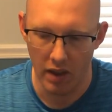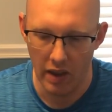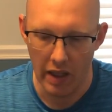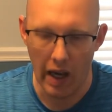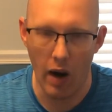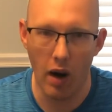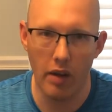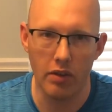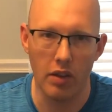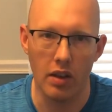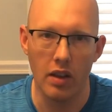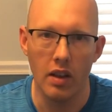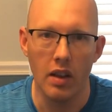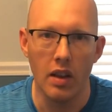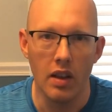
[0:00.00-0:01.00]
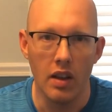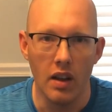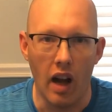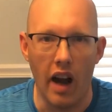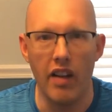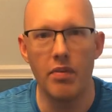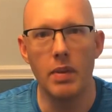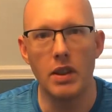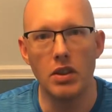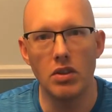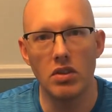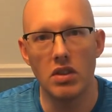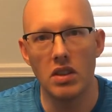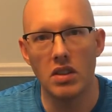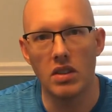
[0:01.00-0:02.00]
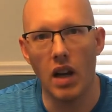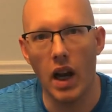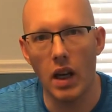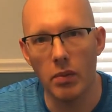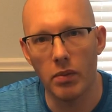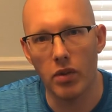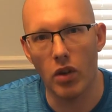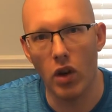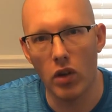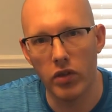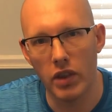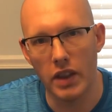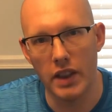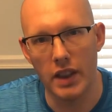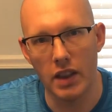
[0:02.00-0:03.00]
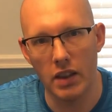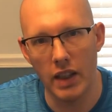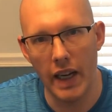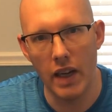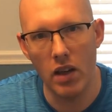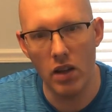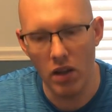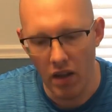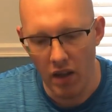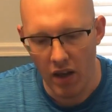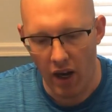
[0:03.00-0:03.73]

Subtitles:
However, I've been using this item for over a year now.